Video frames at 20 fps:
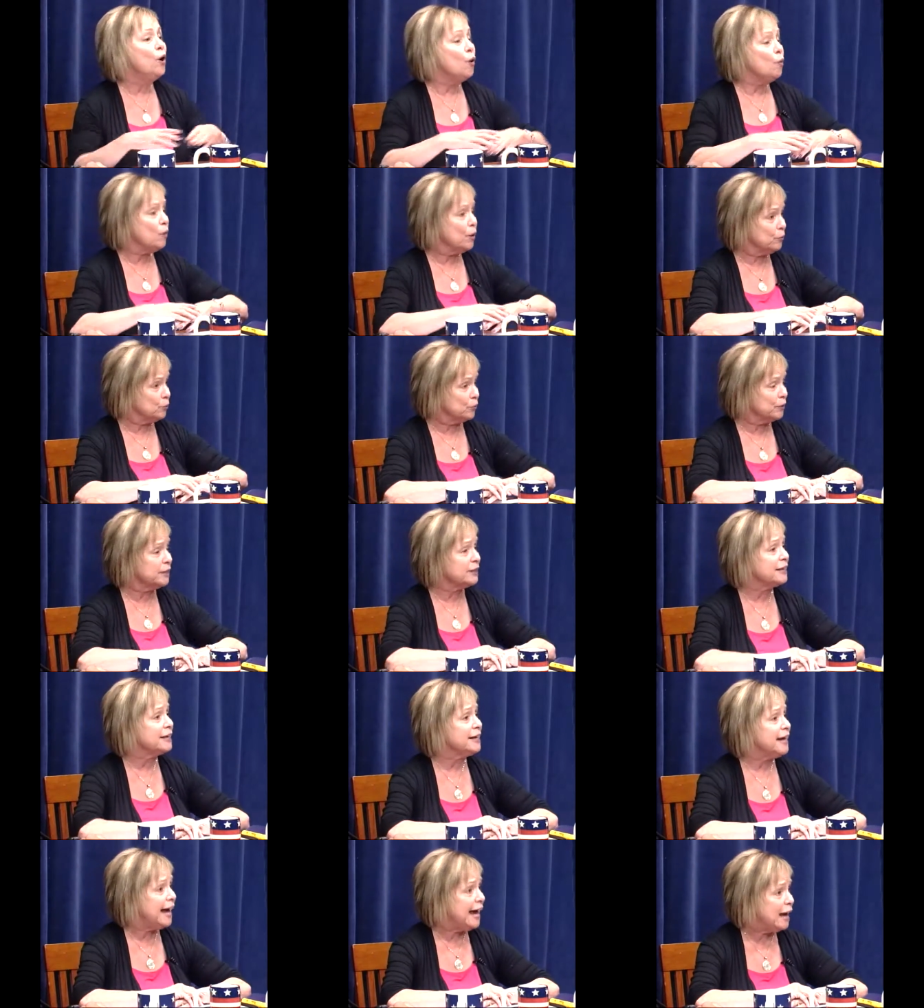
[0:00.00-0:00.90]
what
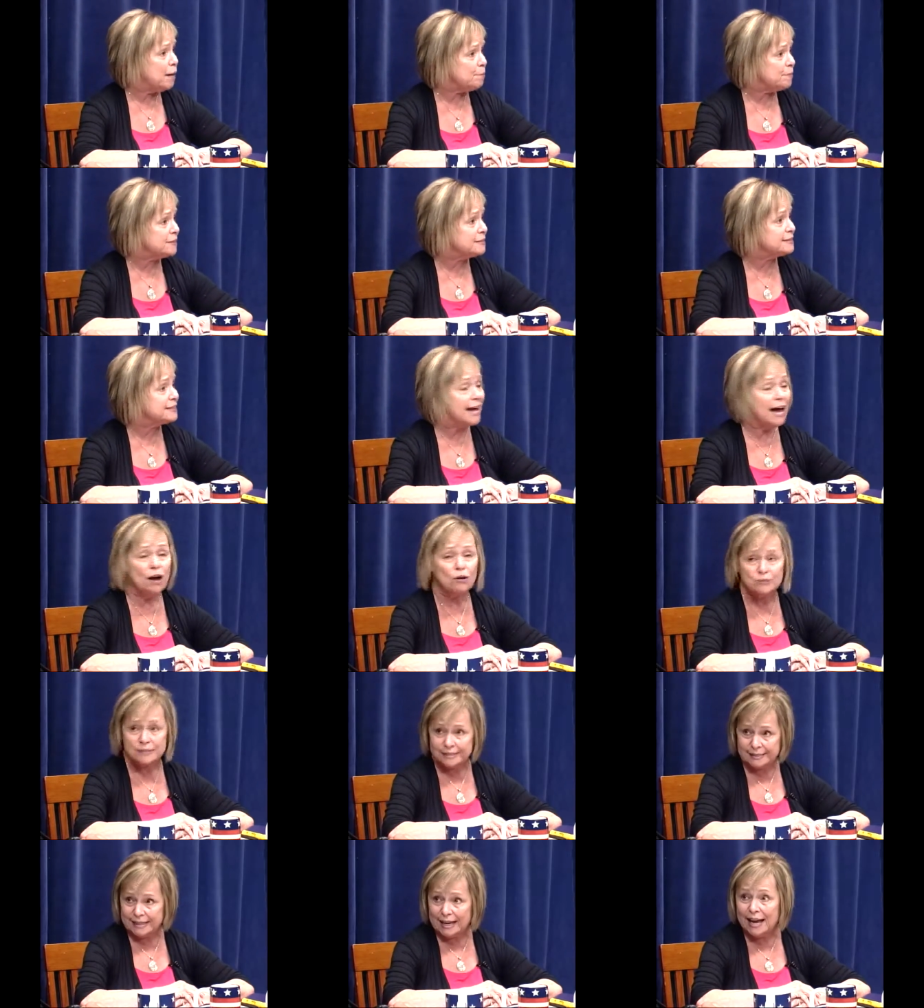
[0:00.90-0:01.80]
really happens
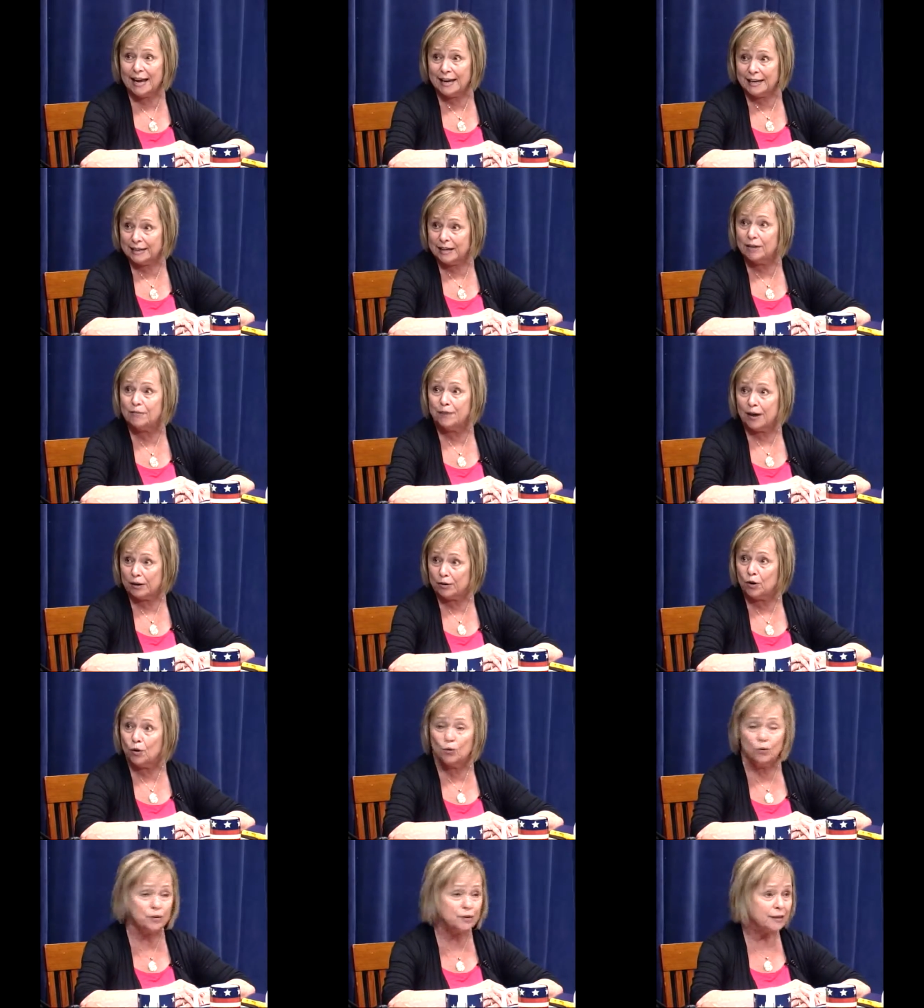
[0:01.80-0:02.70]
outside of our
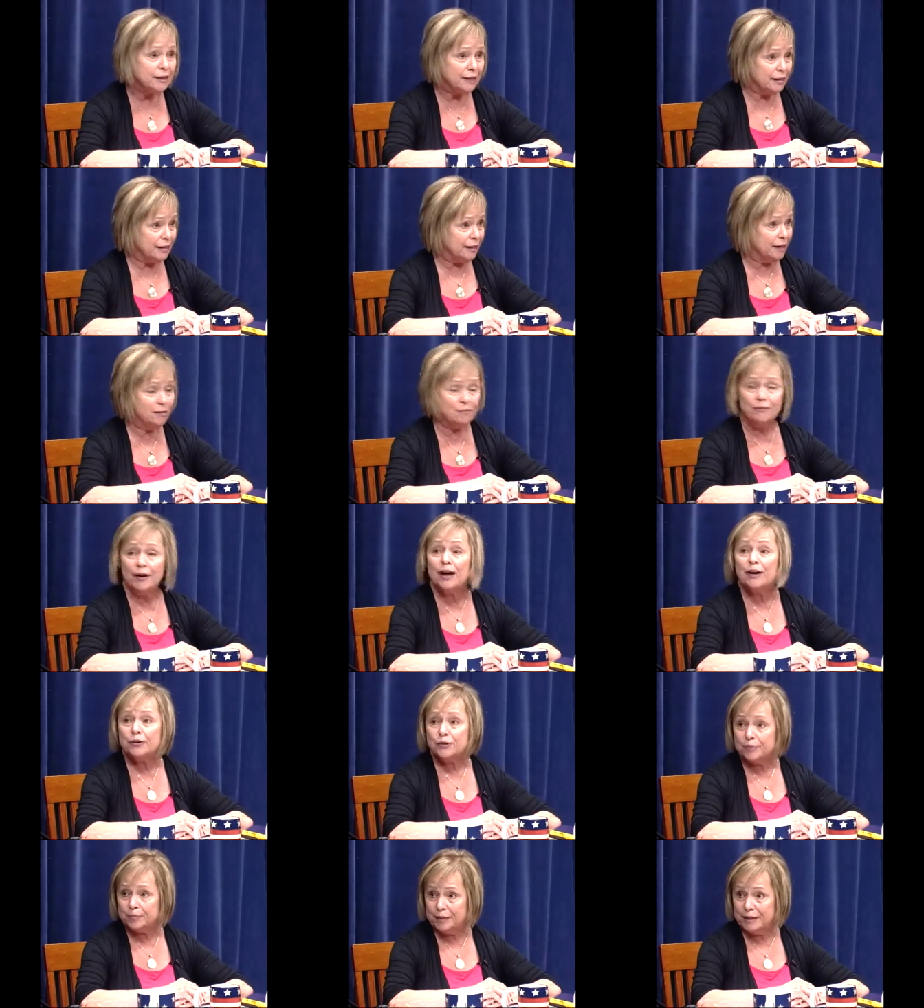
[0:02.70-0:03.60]
own
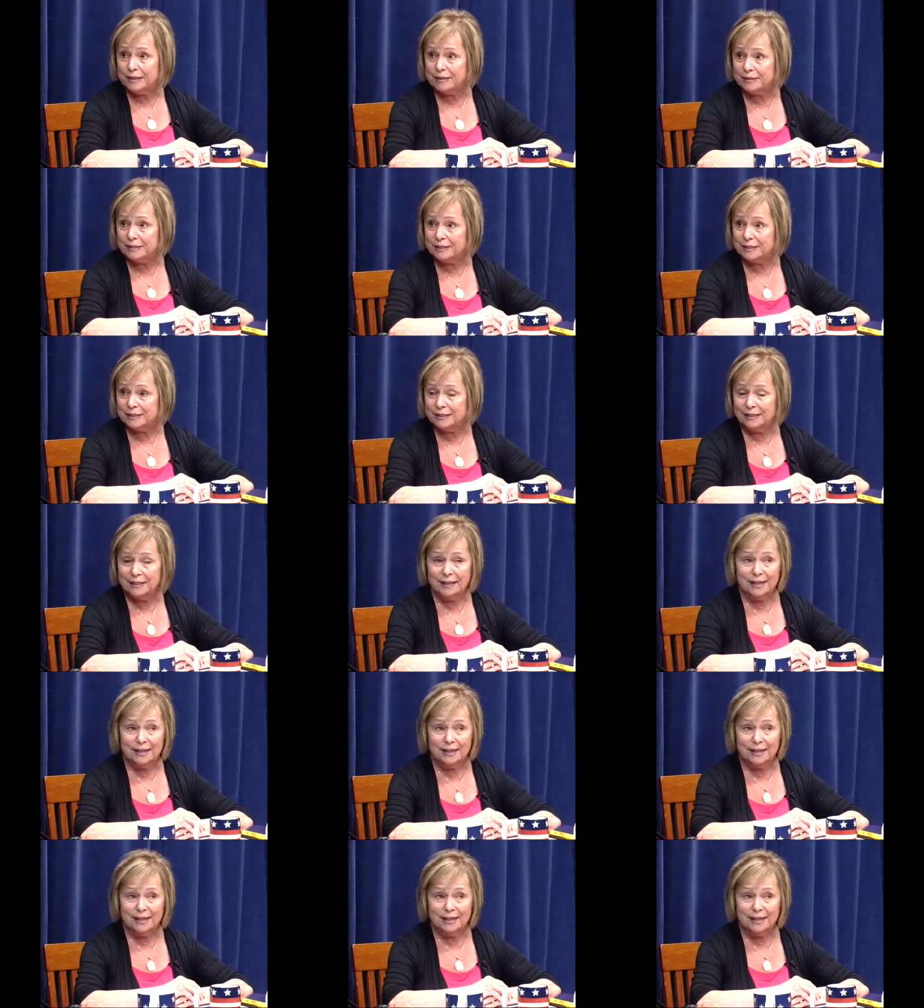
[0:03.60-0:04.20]
environment.